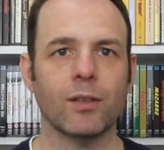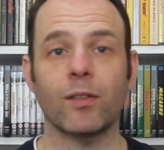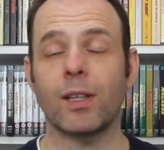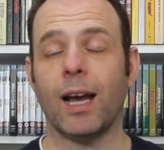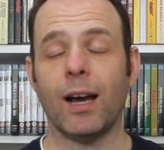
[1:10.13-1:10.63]

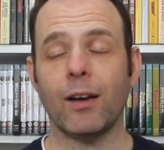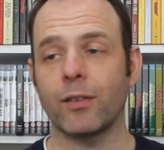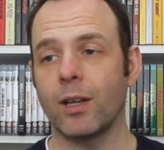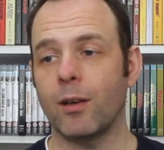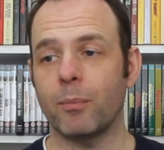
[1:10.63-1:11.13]
If they have
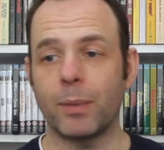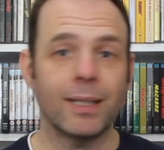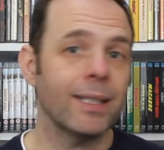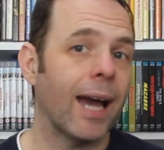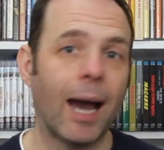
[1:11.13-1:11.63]

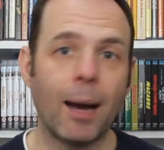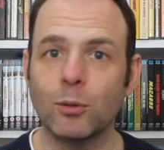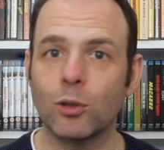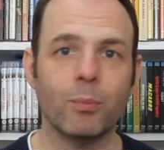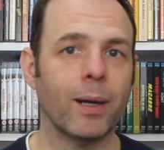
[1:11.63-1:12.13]
been
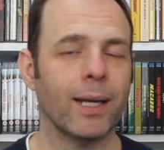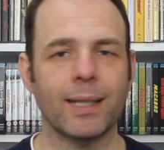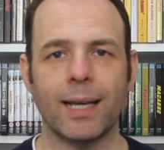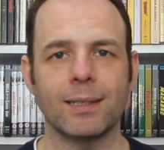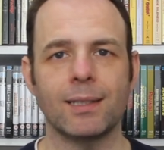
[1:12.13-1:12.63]
captured by an
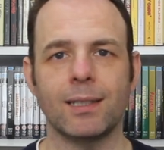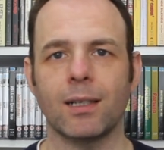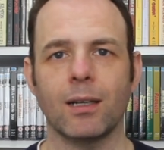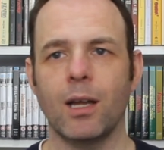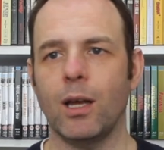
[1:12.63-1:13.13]

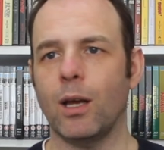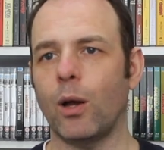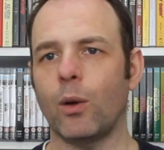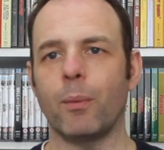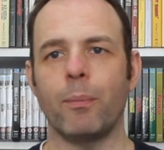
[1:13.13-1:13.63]
idea,
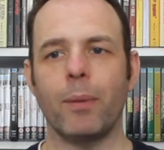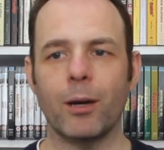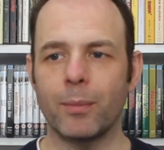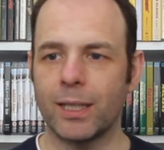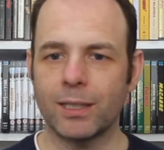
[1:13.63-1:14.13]
how it
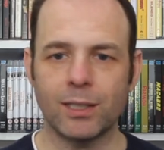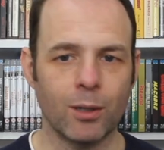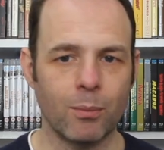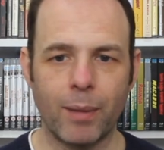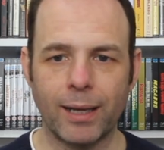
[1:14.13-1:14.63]
permeates
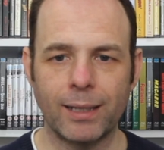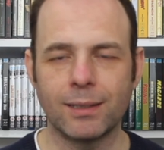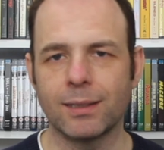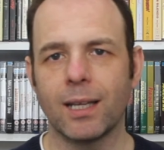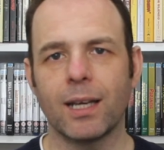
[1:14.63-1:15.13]
their
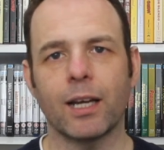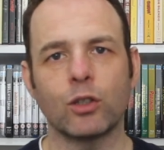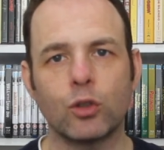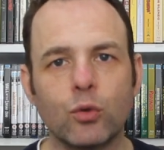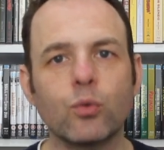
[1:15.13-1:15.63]
mind
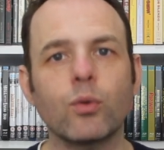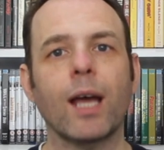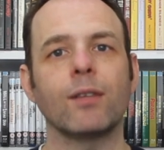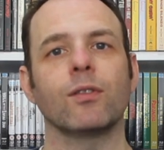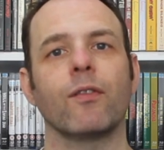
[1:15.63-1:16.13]
and
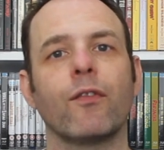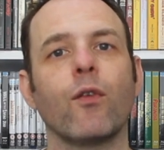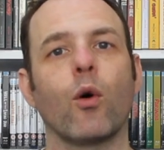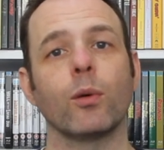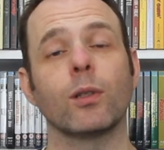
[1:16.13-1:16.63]
drives them
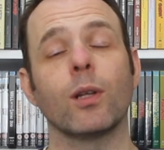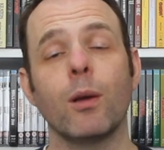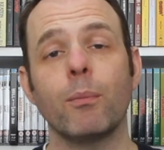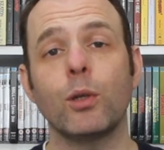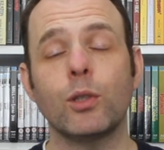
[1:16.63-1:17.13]
forward,
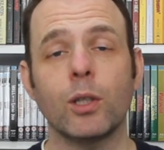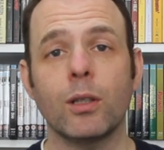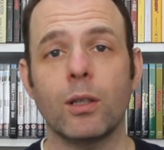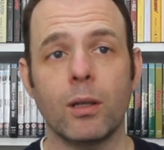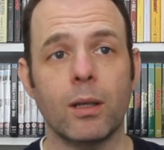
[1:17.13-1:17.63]
pushing